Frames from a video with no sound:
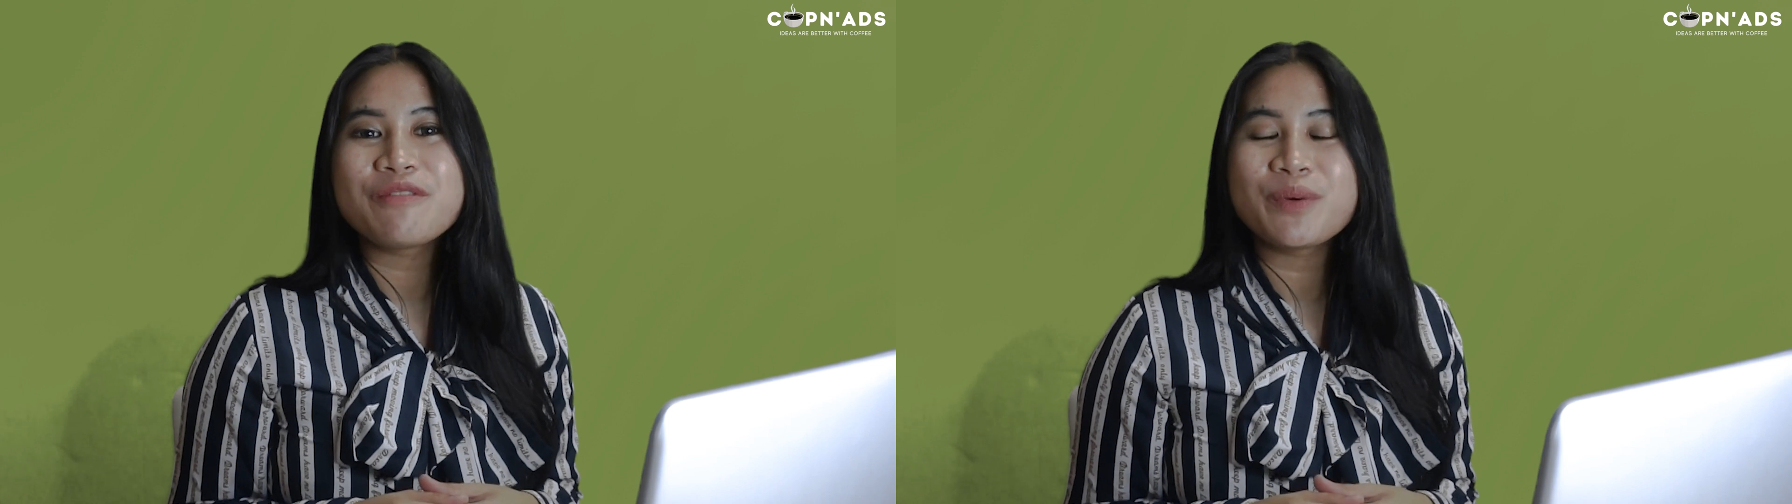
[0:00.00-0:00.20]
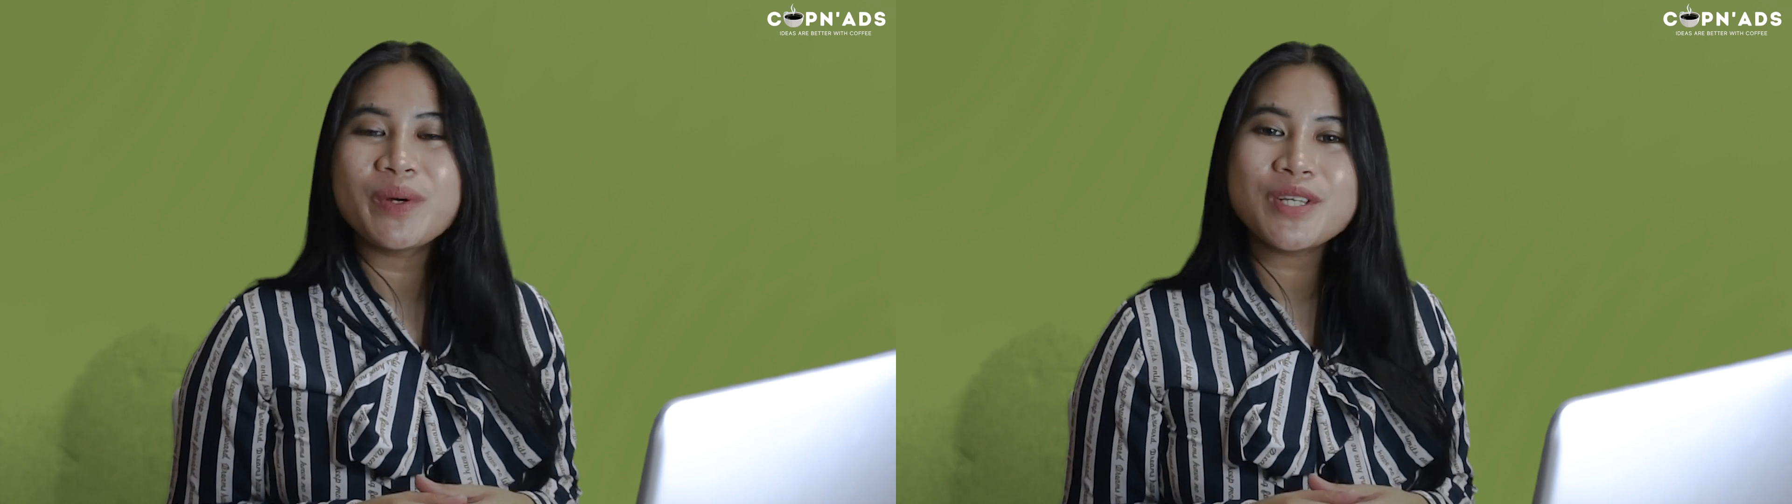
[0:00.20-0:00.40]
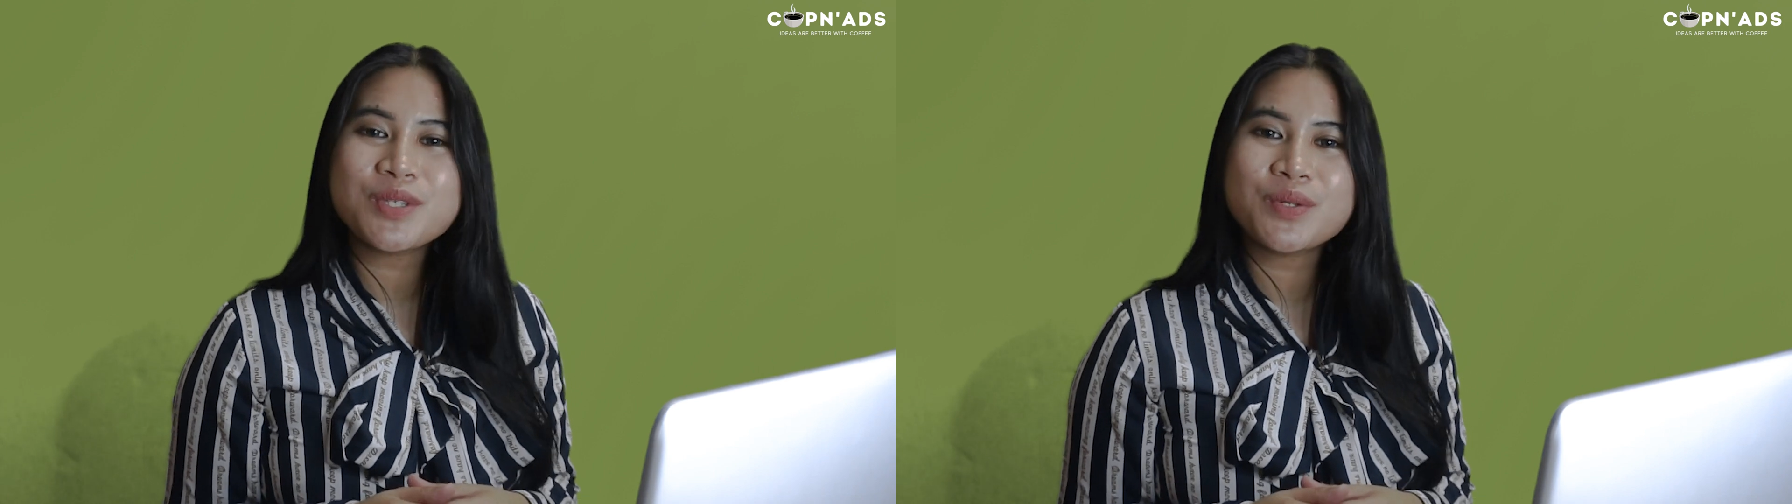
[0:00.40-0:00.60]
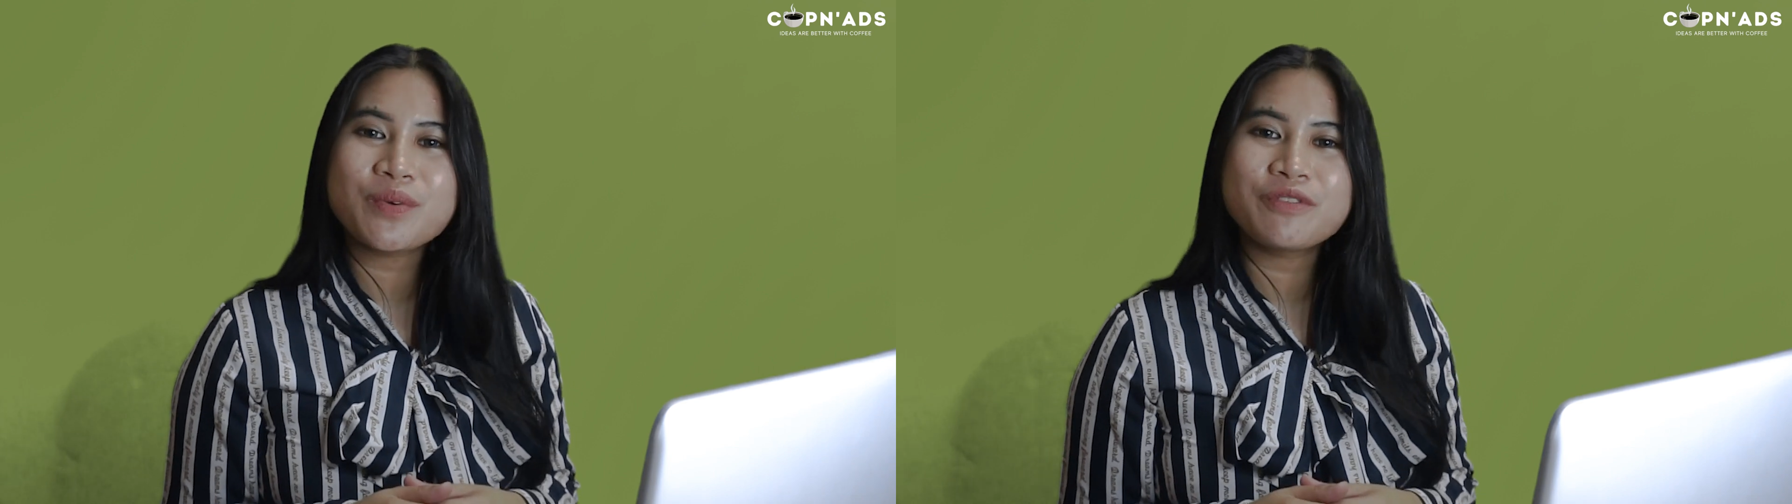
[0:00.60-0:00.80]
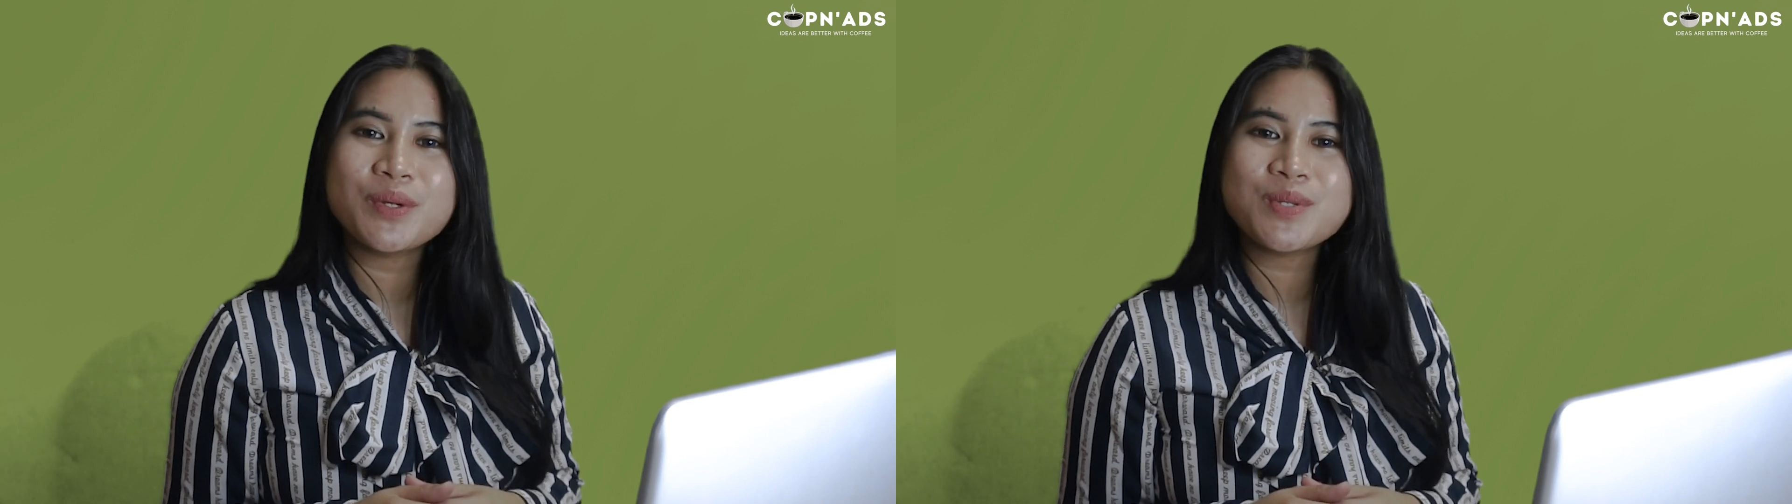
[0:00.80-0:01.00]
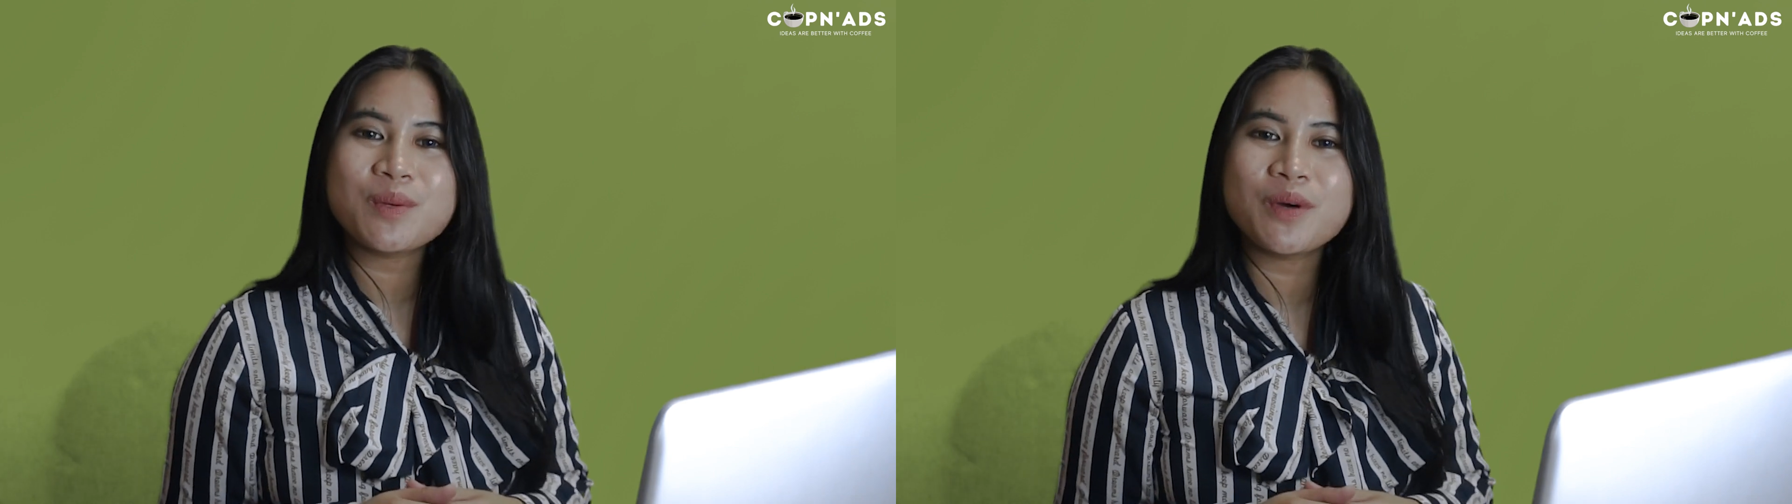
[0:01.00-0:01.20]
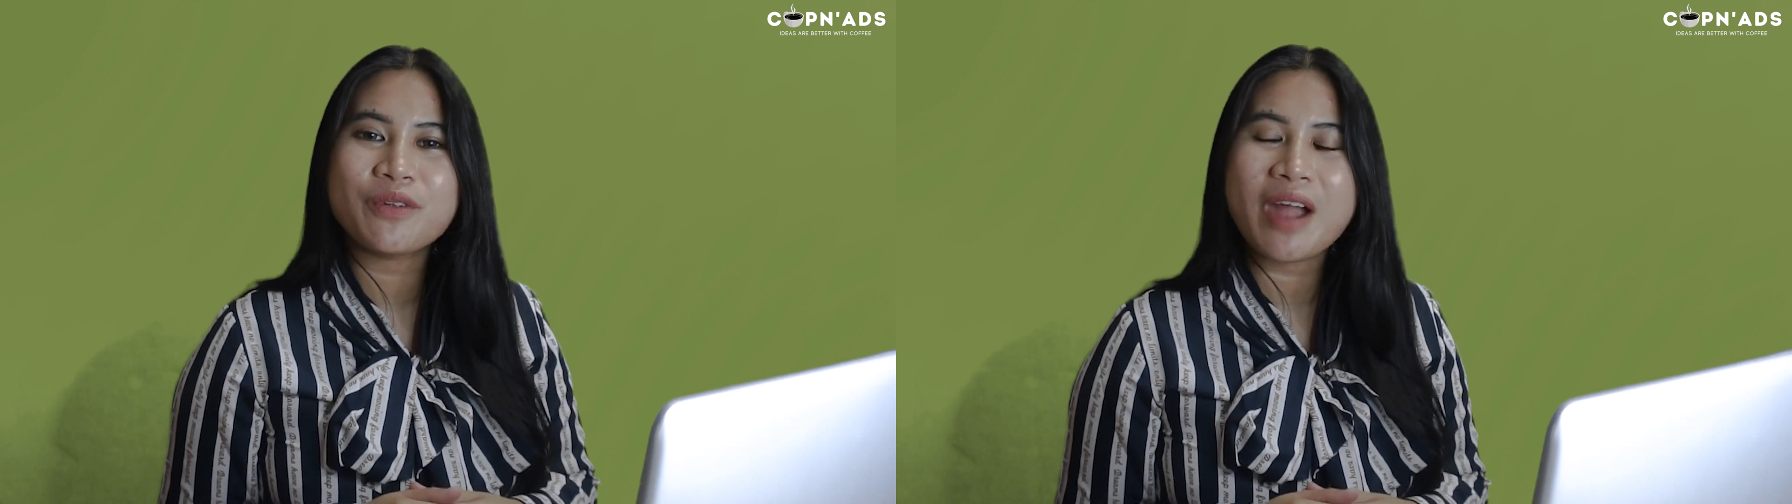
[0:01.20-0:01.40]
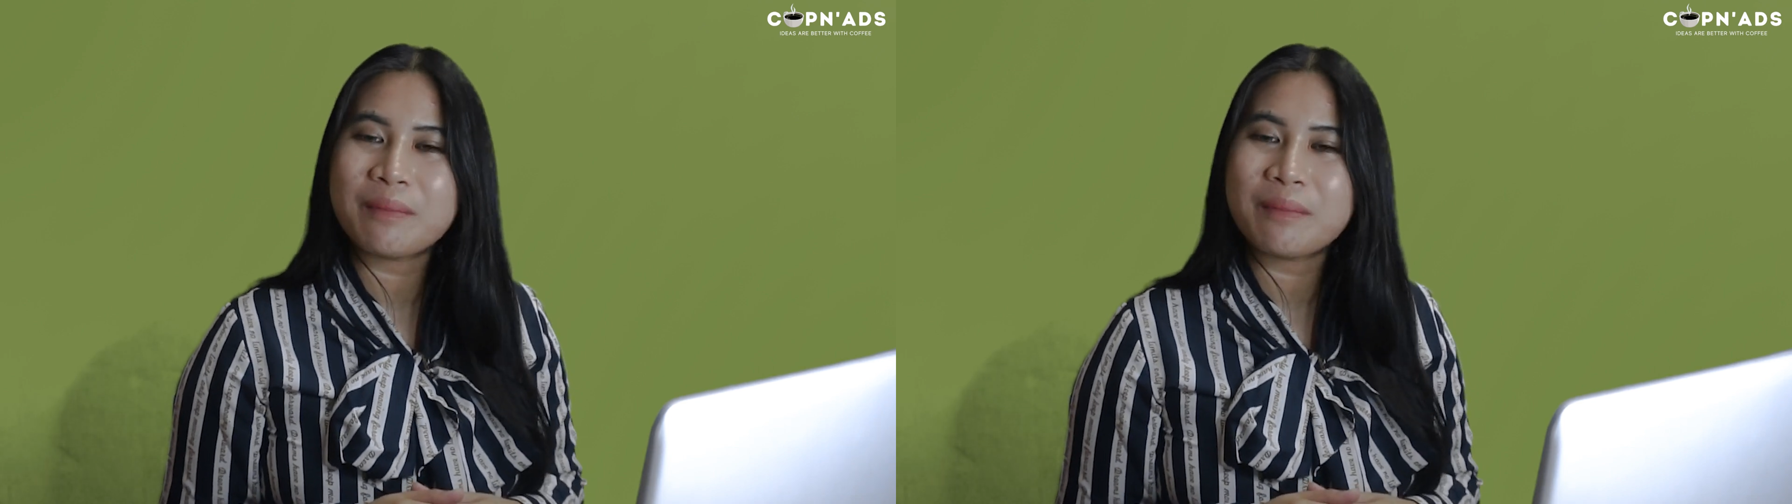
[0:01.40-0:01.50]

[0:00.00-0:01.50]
If you want us to review some other